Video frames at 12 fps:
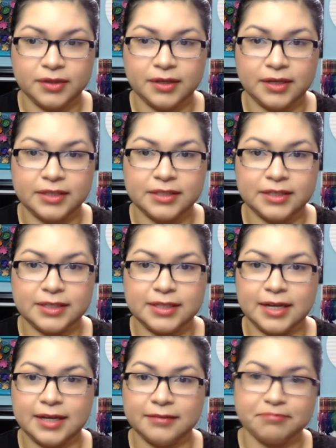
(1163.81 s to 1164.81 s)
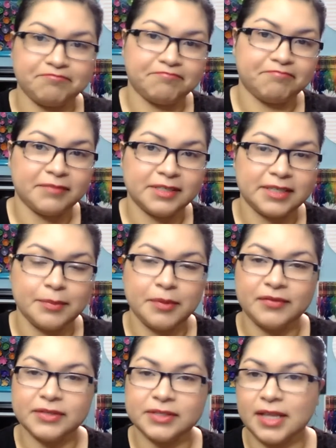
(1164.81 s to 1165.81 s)
It's just that some of
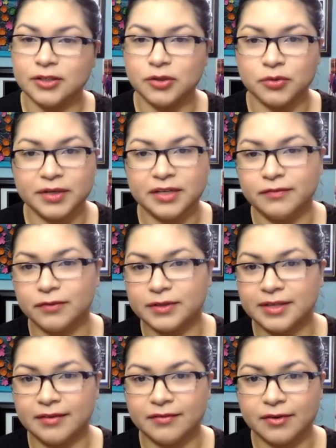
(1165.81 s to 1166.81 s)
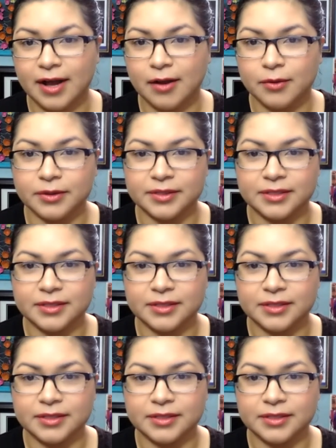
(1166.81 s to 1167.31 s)
us like to read for several hours,